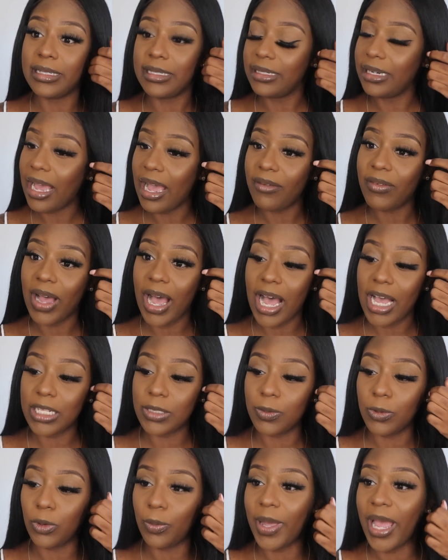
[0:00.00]
didn't have a
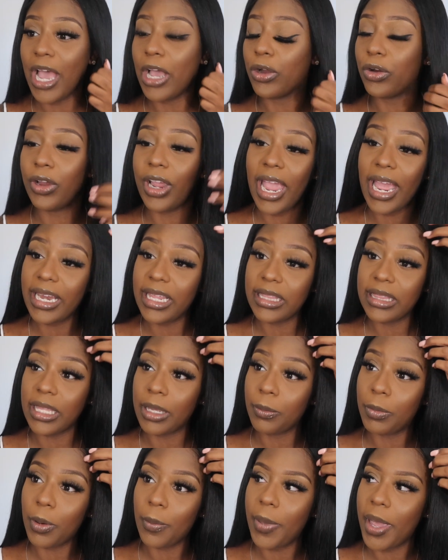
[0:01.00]
hospital bag or
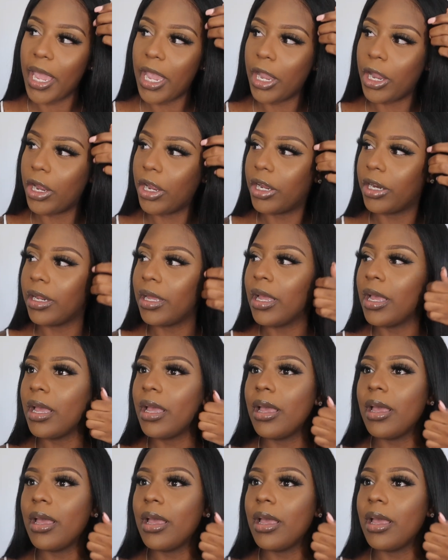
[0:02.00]
anything prepared